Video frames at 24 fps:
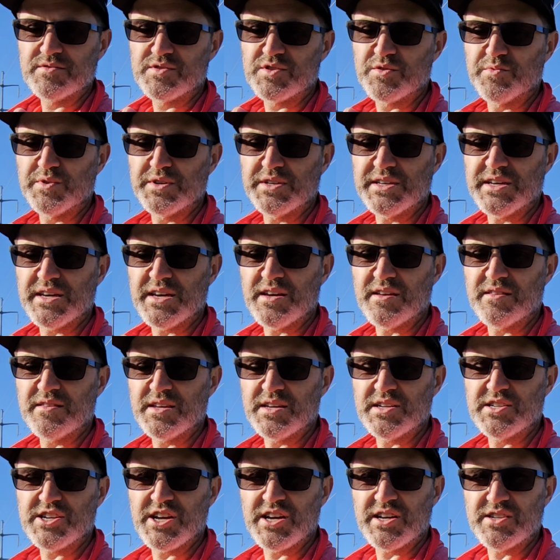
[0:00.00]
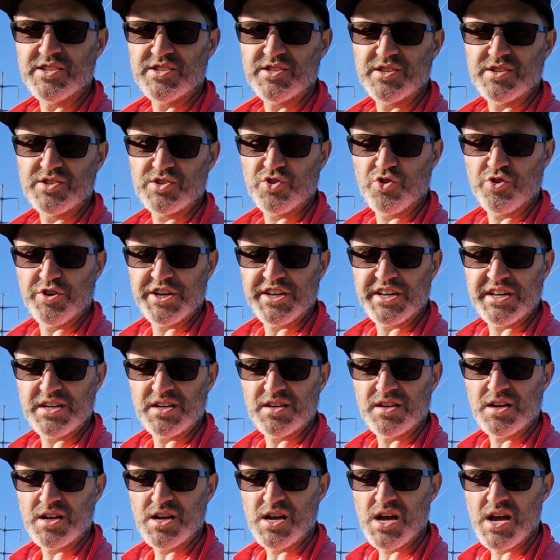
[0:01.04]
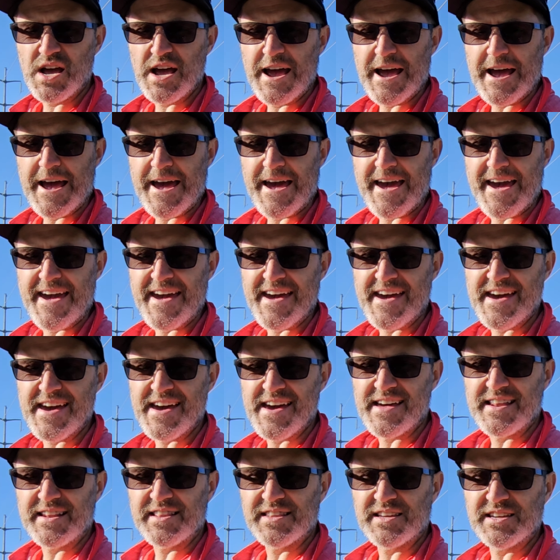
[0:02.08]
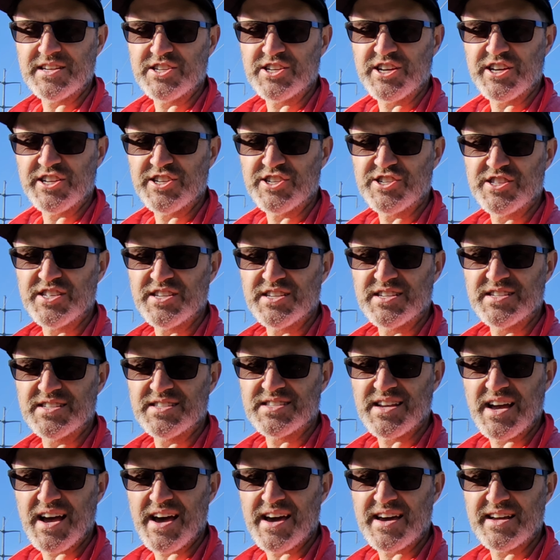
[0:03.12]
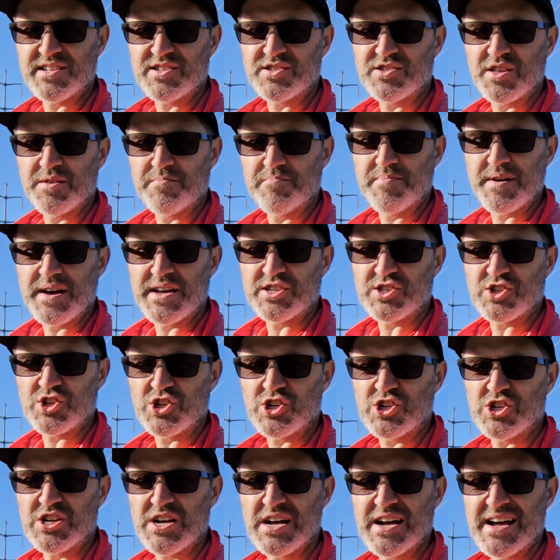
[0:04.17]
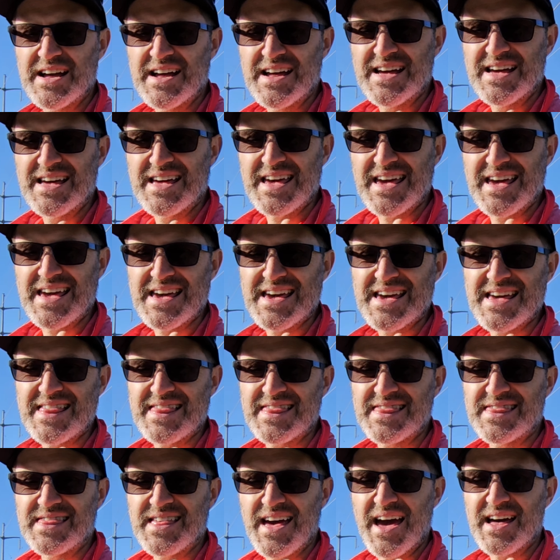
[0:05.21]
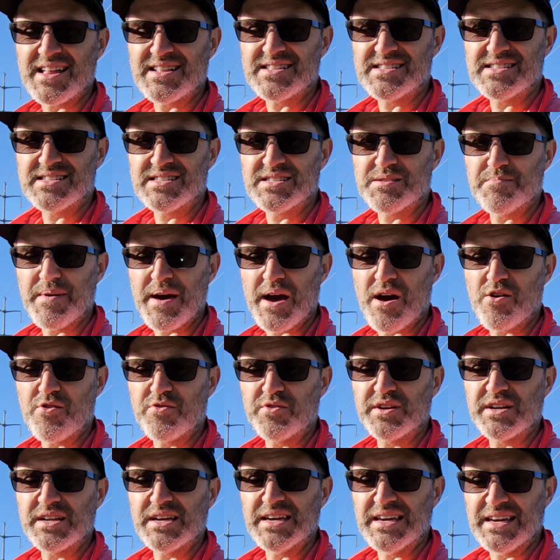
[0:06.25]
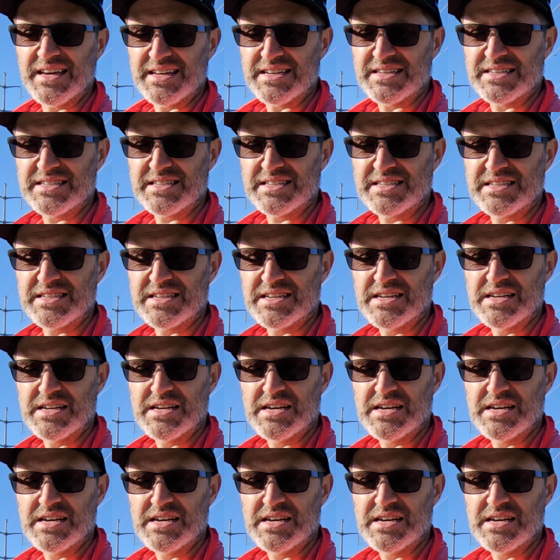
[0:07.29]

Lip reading: So really, they changed the screen and they changed the design, so the bezel, and that's about it.